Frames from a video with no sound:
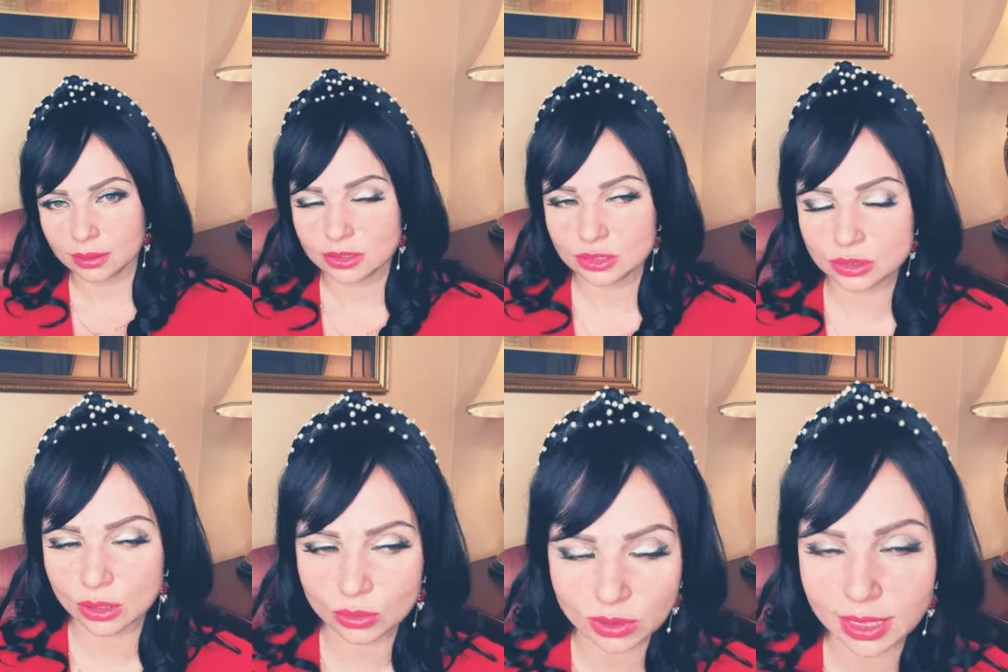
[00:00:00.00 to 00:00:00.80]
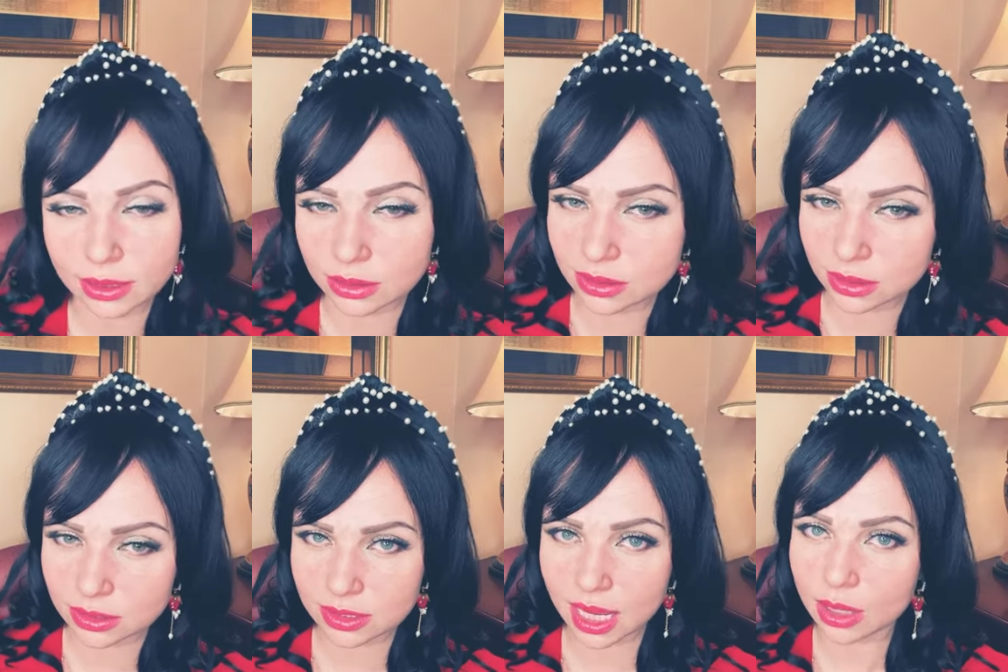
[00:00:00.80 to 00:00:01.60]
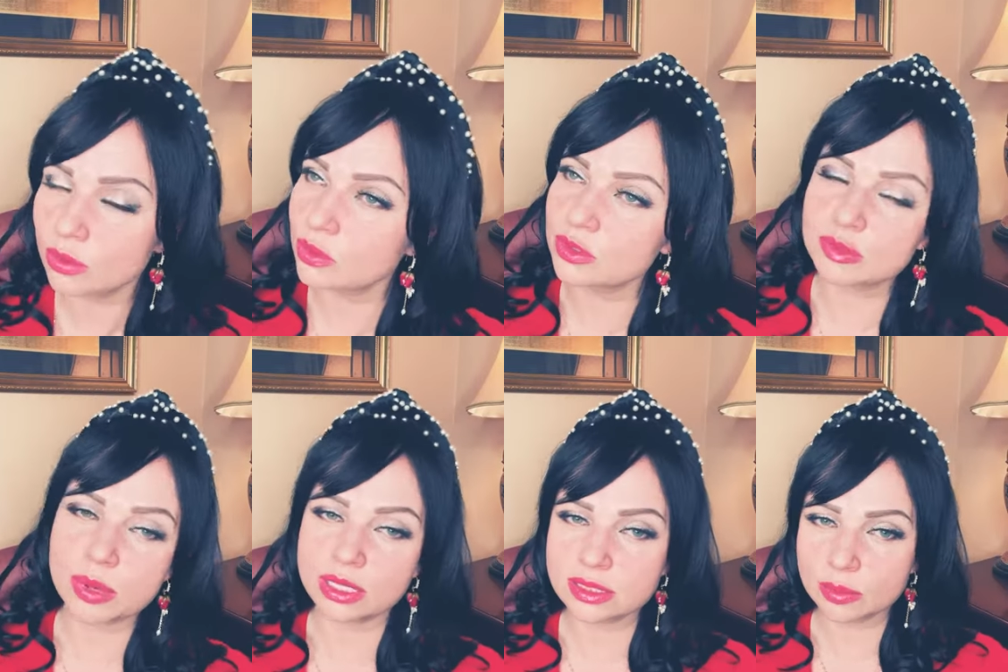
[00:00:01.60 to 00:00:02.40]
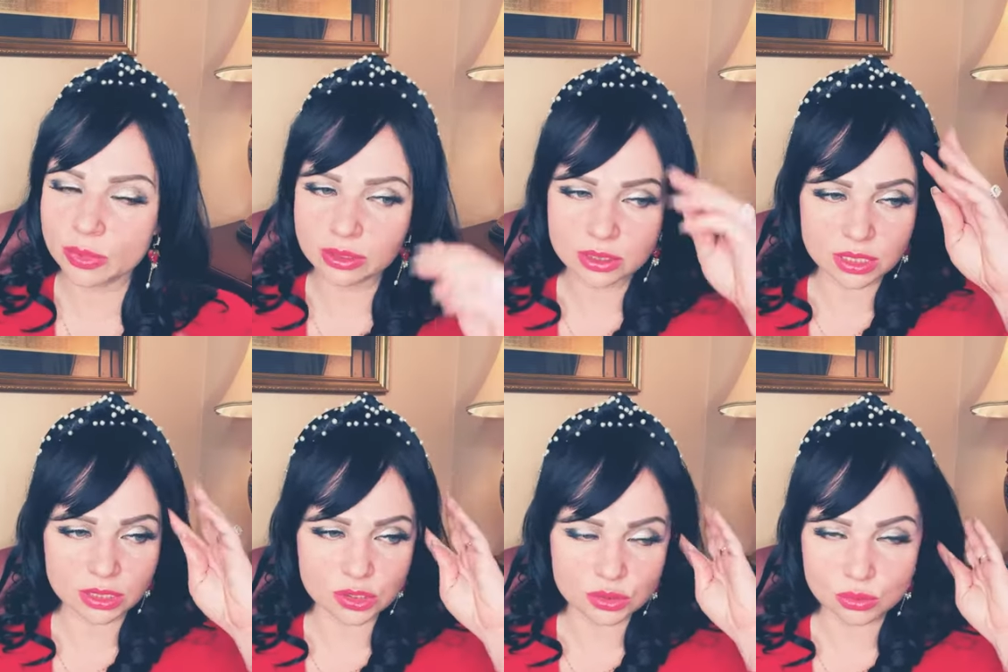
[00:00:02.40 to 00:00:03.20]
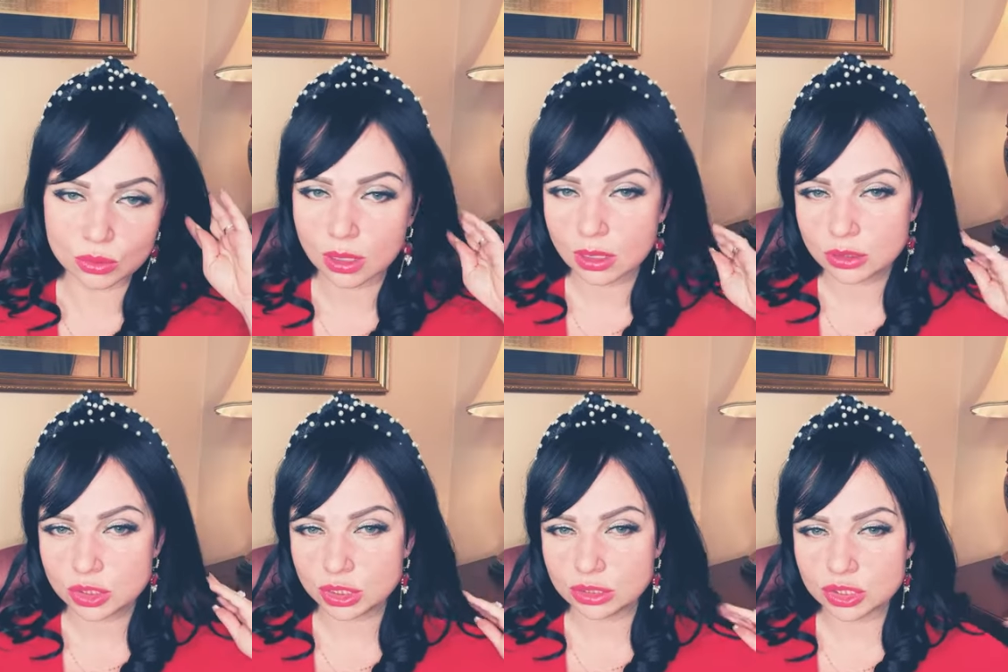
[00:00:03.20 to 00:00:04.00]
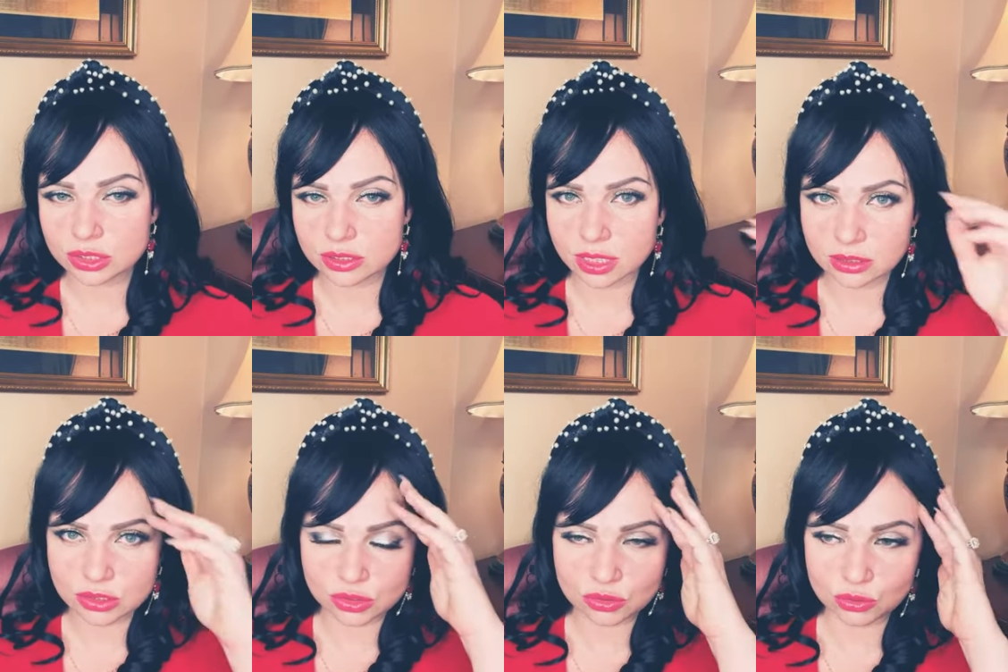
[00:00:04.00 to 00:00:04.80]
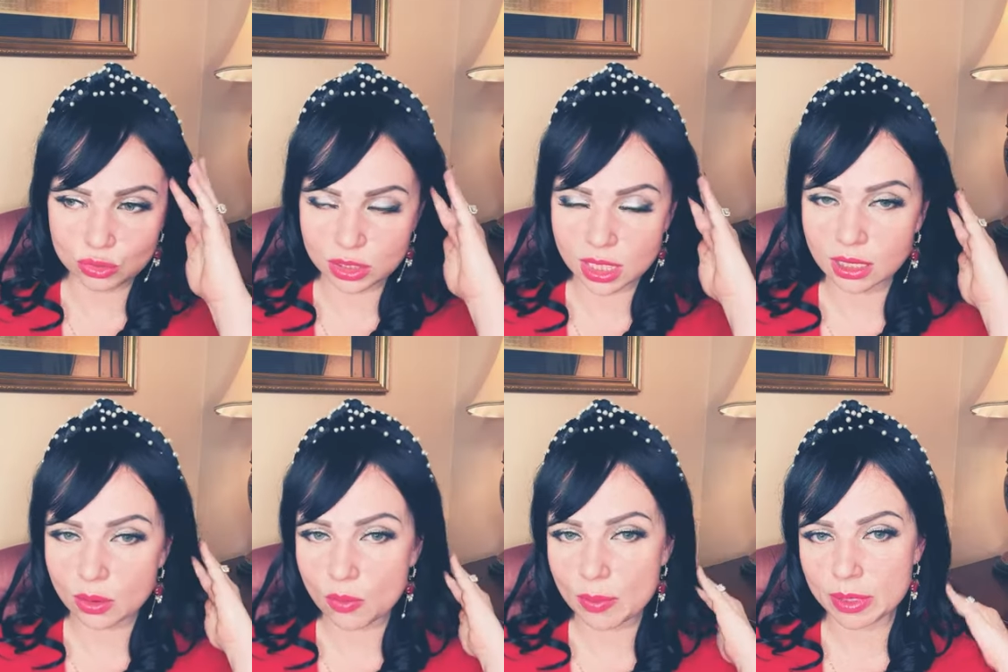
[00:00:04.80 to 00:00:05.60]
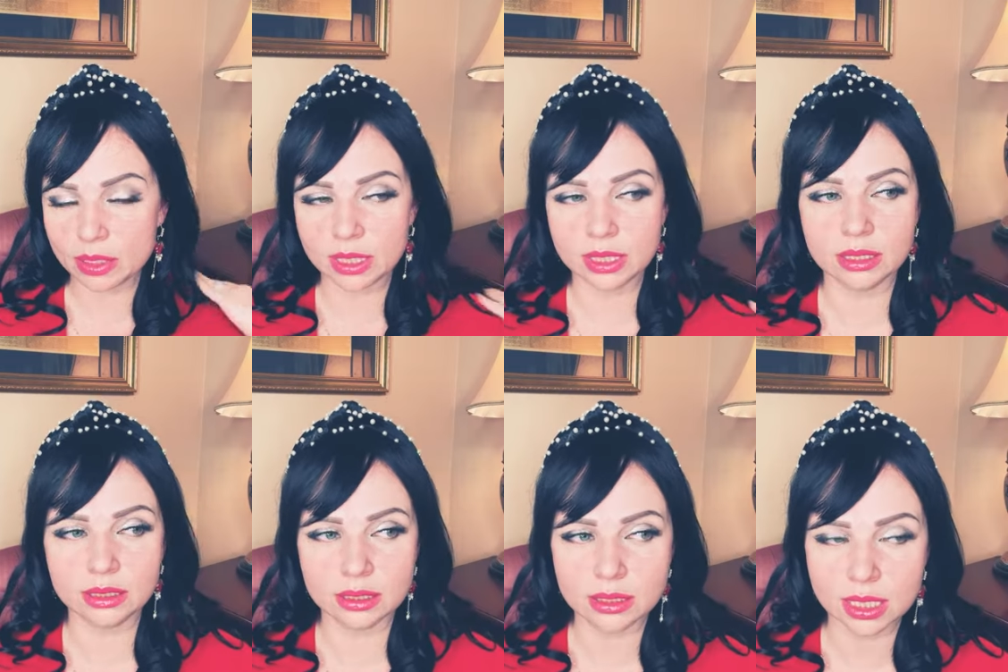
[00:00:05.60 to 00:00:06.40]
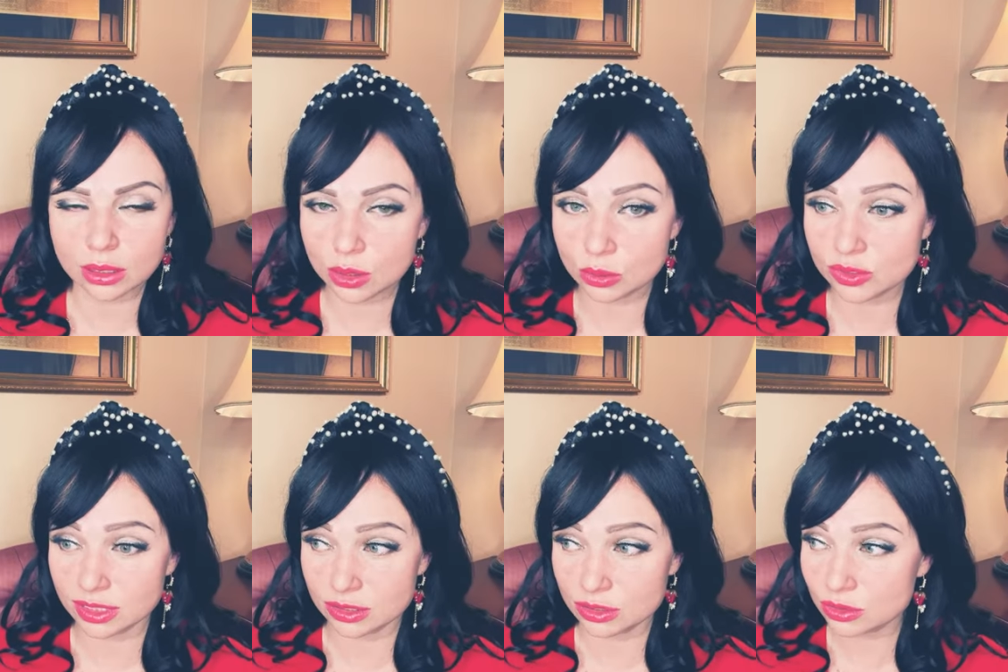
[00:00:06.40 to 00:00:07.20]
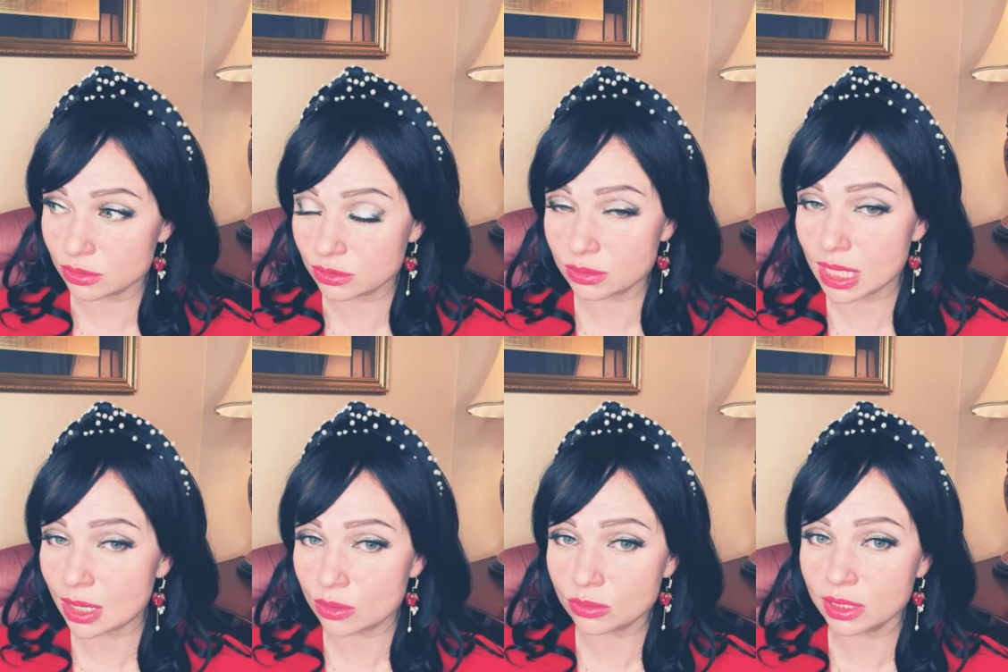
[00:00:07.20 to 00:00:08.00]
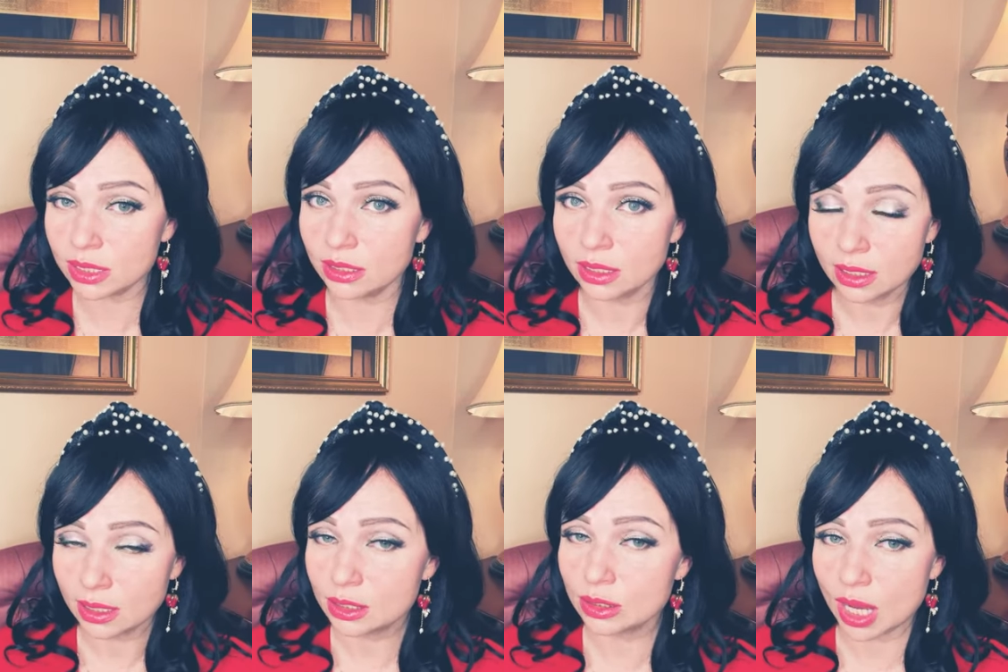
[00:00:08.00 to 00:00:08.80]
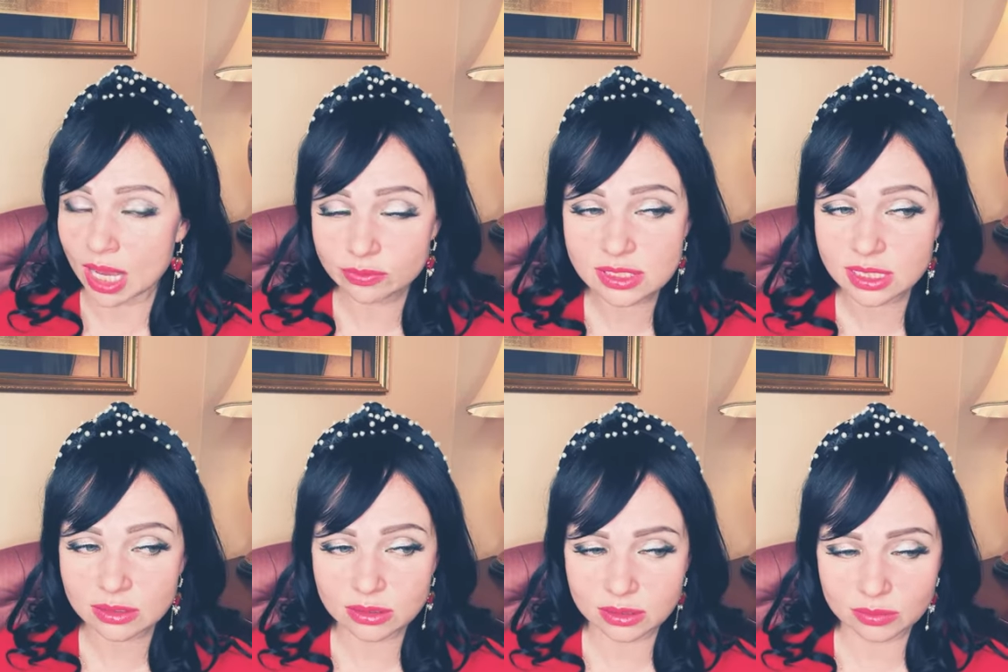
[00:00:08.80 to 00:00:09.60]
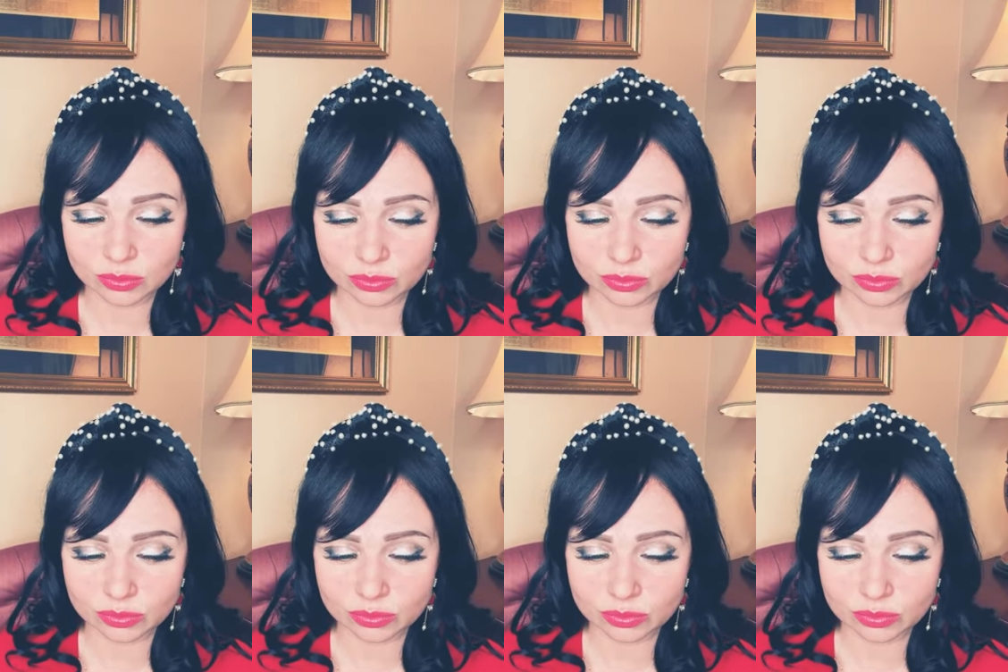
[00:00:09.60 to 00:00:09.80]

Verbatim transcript: So, ladies, it's our responsibility to teach things to young women and young girls. And not only, you know, I would say